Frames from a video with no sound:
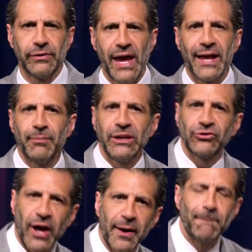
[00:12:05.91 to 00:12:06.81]
the
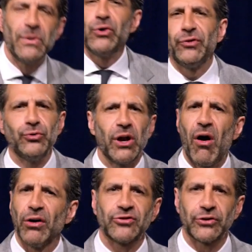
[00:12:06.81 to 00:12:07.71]
enemy's trying to move you in
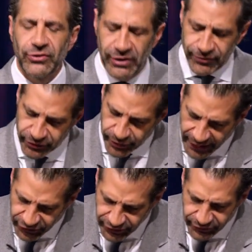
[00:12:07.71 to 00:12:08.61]
all sorts of different
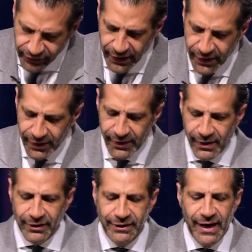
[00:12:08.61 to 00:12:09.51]
directions,
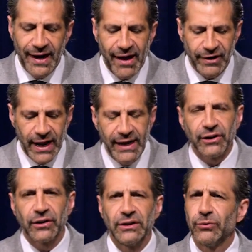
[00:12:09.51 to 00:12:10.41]
you got to have an
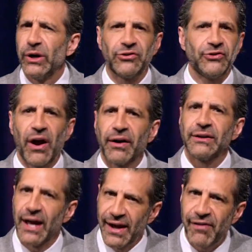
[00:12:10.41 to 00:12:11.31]
anchor. And when it's dark,
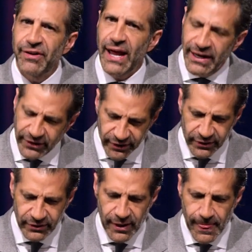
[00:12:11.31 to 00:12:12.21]
you got to have an anchor.